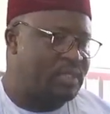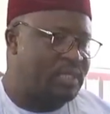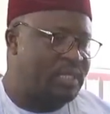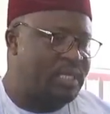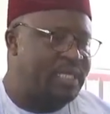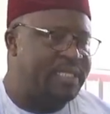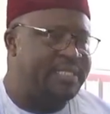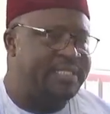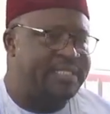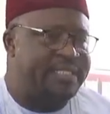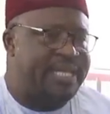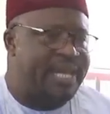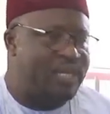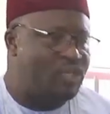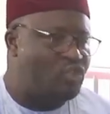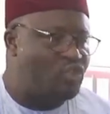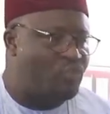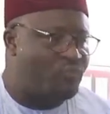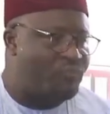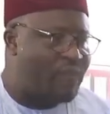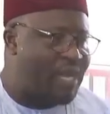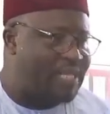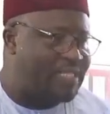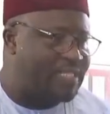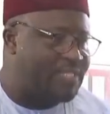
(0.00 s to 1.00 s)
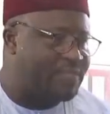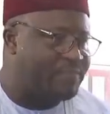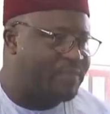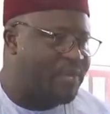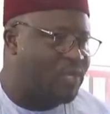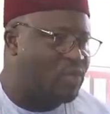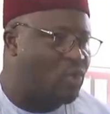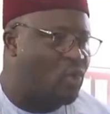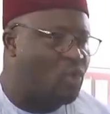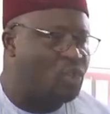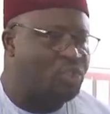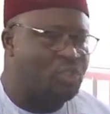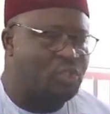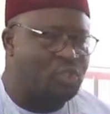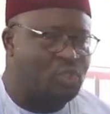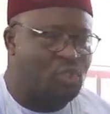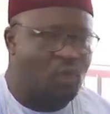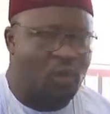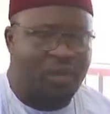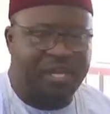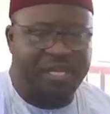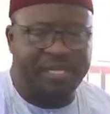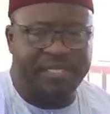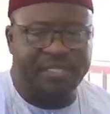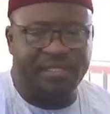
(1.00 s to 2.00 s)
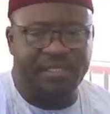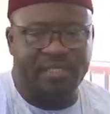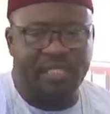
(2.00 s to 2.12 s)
intend to participate or to join